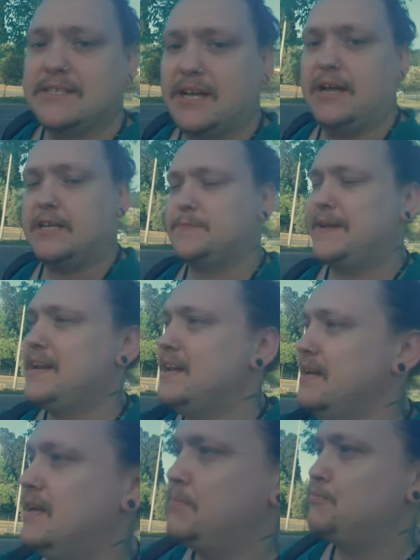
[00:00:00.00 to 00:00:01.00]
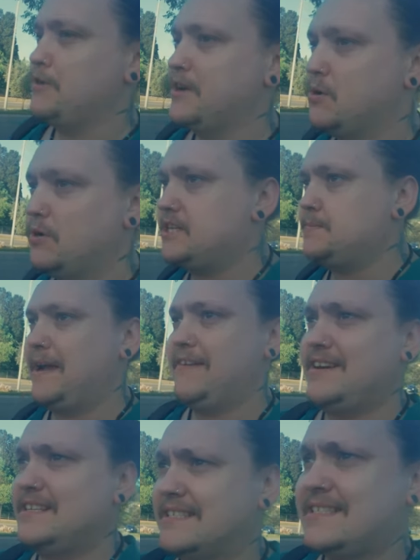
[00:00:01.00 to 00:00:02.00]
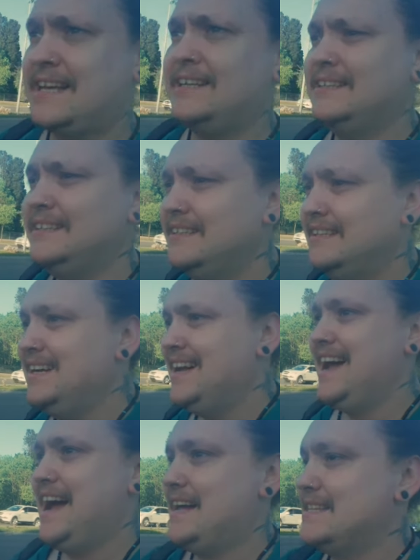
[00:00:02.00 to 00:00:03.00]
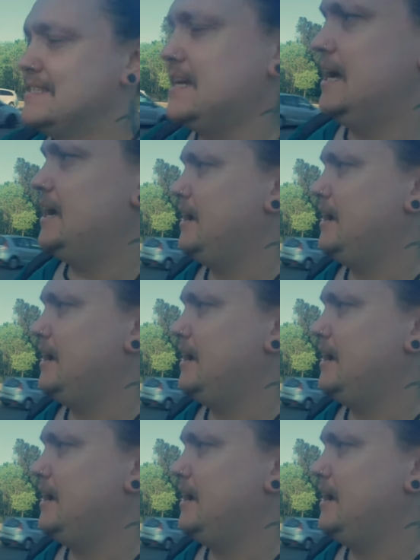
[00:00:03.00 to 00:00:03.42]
So it's been a pretty cool experience, and